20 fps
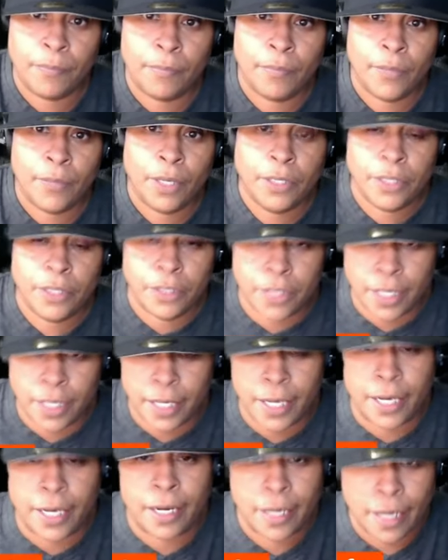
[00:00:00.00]
Mm-hmm. She said,
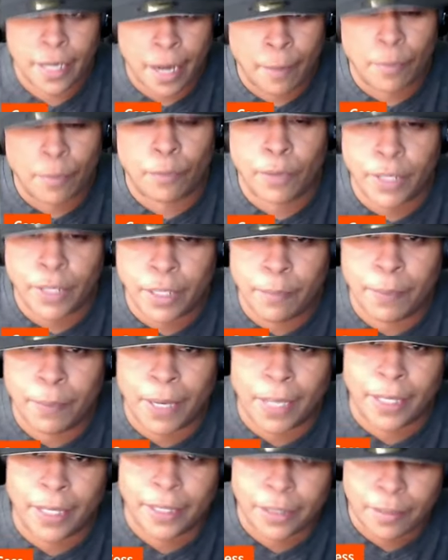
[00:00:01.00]
Yeah, I'm a rookie, but
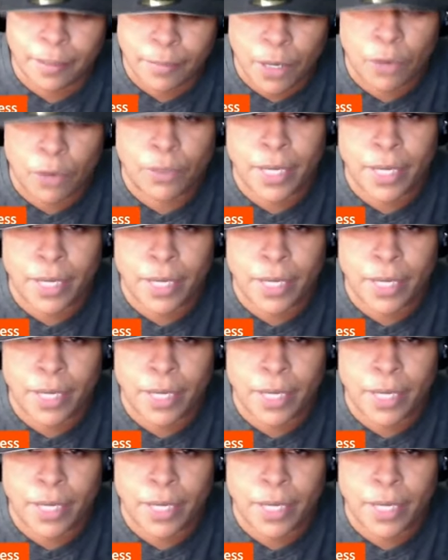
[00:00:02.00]
I let them know.